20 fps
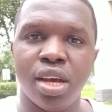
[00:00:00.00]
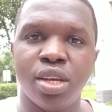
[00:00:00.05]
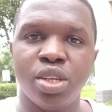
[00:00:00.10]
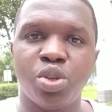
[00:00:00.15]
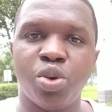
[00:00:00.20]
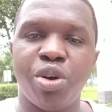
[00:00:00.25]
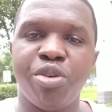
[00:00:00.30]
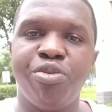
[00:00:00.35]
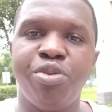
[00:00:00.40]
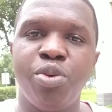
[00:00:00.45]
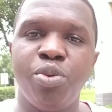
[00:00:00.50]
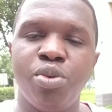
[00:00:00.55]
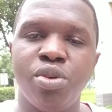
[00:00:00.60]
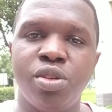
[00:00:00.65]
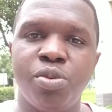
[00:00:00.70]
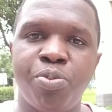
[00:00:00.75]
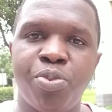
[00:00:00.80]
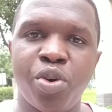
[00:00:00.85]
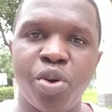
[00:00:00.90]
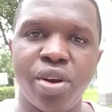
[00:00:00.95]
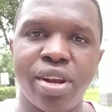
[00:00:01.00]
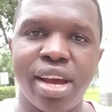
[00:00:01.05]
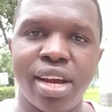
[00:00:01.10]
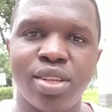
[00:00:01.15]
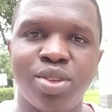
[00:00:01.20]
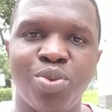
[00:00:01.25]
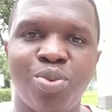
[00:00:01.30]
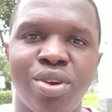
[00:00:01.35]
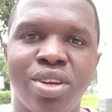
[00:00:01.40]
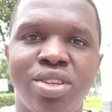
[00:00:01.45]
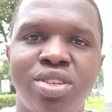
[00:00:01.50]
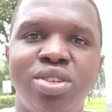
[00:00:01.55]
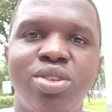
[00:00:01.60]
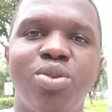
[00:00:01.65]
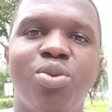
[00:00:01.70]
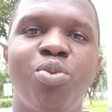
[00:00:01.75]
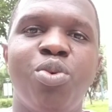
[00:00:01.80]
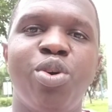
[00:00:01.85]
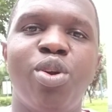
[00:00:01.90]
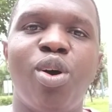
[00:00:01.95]
So if you use products which
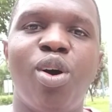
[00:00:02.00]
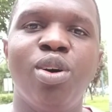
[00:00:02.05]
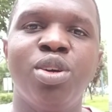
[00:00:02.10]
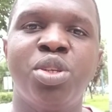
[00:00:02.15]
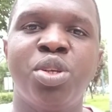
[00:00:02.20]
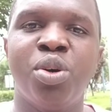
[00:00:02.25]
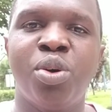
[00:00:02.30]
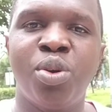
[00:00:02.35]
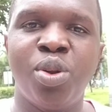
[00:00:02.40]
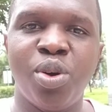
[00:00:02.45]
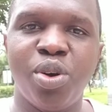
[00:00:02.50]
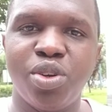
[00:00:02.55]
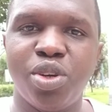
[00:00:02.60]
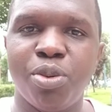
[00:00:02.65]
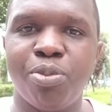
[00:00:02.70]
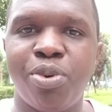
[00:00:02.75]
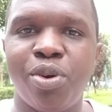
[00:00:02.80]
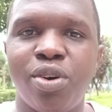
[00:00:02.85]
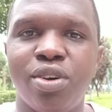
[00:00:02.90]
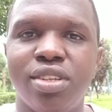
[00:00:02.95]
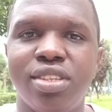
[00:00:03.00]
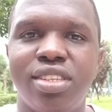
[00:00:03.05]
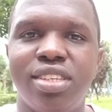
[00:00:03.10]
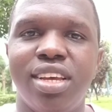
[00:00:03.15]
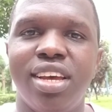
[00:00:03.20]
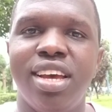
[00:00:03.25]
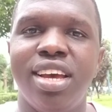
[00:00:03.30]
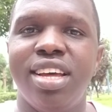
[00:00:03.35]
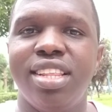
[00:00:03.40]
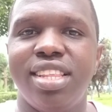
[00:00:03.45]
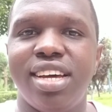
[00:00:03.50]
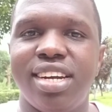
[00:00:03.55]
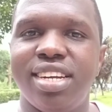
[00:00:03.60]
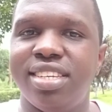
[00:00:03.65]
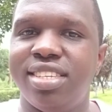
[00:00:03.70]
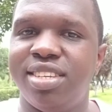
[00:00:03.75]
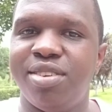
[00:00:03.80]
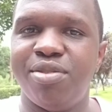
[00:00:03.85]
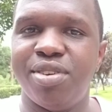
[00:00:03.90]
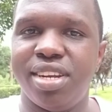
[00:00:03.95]
will also clog your pores, that
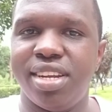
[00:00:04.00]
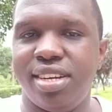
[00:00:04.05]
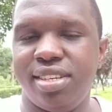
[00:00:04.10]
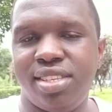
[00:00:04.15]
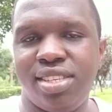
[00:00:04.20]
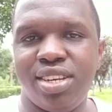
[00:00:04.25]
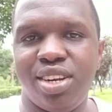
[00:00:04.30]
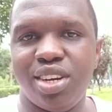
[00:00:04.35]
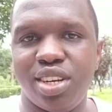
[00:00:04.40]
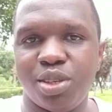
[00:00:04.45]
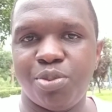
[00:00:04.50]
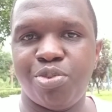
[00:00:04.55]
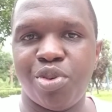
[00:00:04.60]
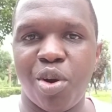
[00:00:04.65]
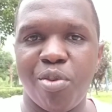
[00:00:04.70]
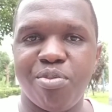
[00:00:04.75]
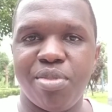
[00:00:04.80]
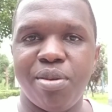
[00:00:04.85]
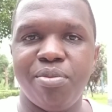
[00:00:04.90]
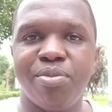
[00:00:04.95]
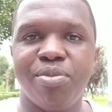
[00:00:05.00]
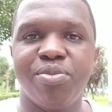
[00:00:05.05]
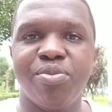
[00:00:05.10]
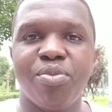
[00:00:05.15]
is even a serious problem.